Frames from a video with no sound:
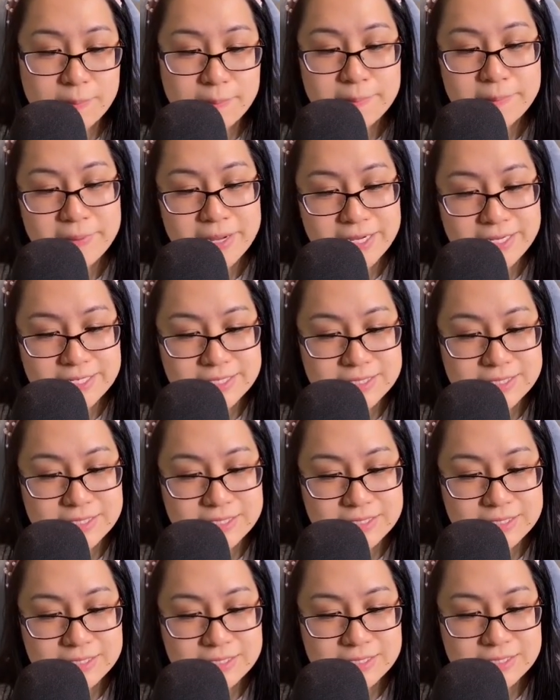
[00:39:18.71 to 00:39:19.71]
might
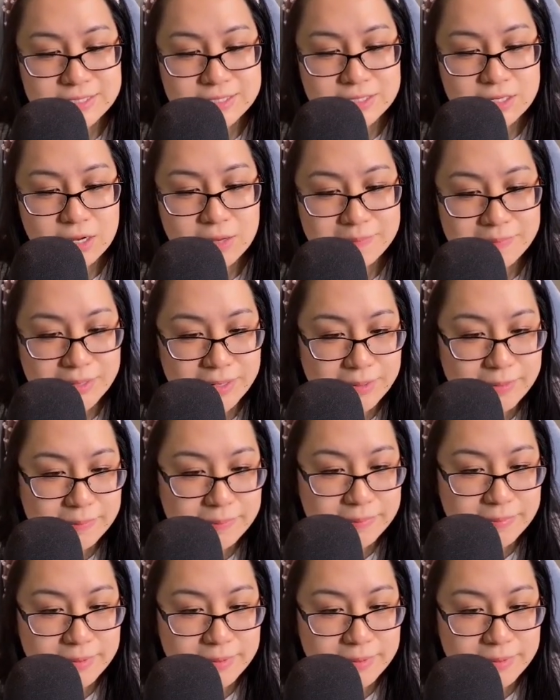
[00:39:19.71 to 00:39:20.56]
come up.